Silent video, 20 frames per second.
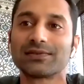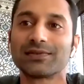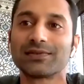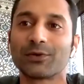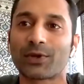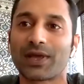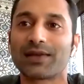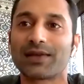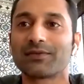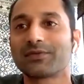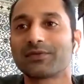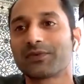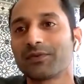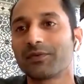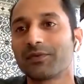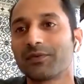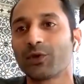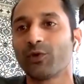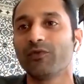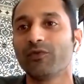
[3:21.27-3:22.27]
Okay,
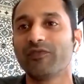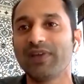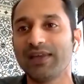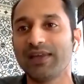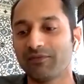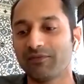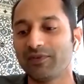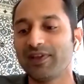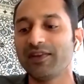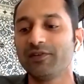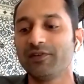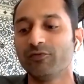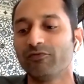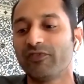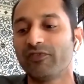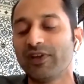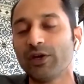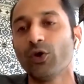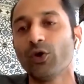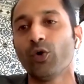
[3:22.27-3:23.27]
we
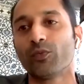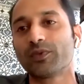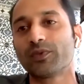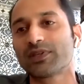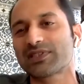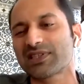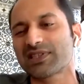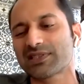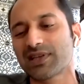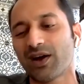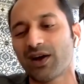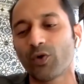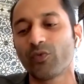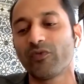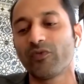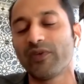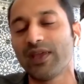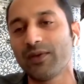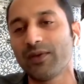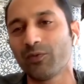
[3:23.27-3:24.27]
know this is
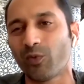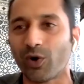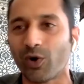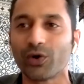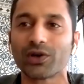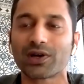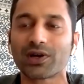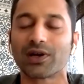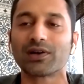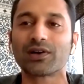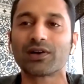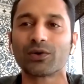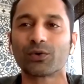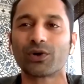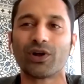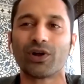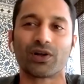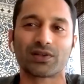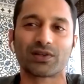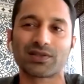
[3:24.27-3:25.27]
how we want to
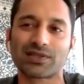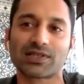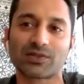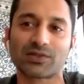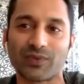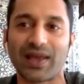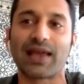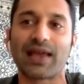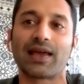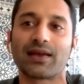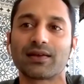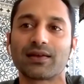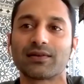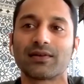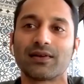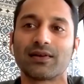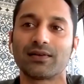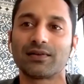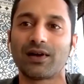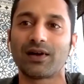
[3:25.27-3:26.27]
conclude, or this is where
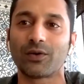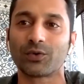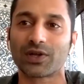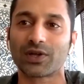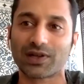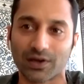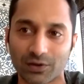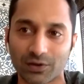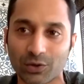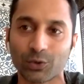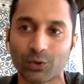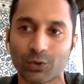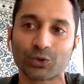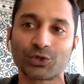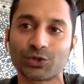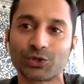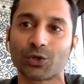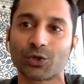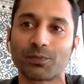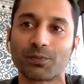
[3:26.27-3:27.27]
how the
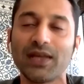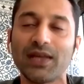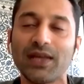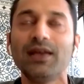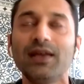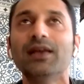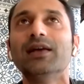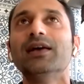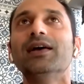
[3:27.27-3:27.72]
conclusion should be,